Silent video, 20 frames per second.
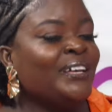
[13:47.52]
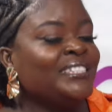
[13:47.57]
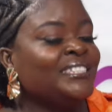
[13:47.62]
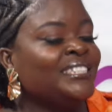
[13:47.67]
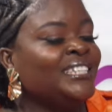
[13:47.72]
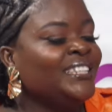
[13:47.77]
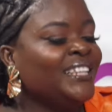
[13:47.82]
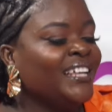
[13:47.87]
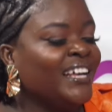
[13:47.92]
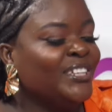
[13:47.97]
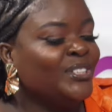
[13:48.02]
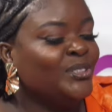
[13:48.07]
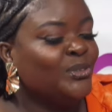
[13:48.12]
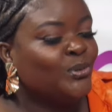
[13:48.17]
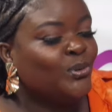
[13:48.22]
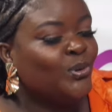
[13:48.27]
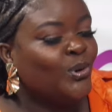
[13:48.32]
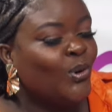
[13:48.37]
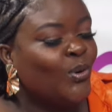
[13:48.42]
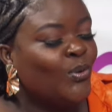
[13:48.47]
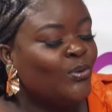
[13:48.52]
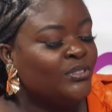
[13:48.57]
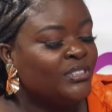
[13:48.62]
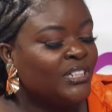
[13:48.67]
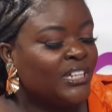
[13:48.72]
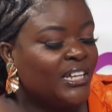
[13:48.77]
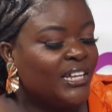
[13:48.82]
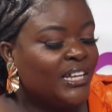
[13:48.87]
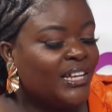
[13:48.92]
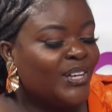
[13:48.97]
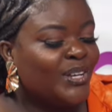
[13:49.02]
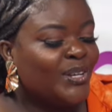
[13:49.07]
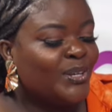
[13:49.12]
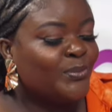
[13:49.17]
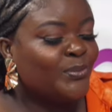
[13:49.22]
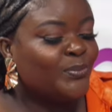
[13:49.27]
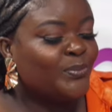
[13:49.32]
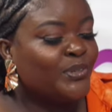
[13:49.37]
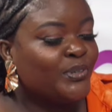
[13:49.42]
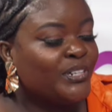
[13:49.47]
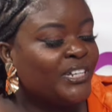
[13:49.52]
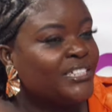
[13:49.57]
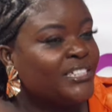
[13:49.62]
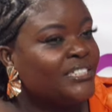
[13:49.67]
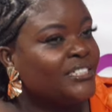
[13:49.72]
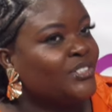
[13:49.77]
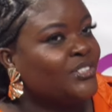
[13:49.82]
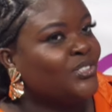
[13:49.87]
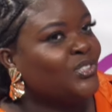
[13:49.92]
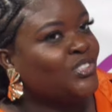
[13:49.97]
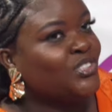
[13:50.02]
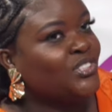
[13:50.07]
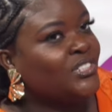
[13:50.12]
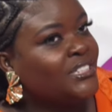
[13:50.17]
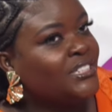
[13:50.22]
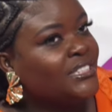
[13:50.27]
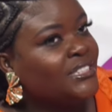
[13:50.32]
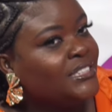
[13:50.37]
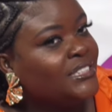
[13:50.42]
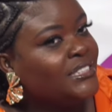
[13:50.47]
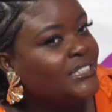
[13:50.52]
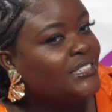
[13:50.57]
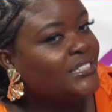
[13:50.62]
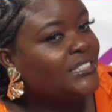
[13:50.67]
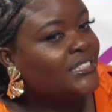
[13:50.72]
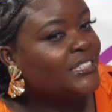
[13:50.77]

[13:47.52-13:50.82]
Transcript: see that you hold a prayer section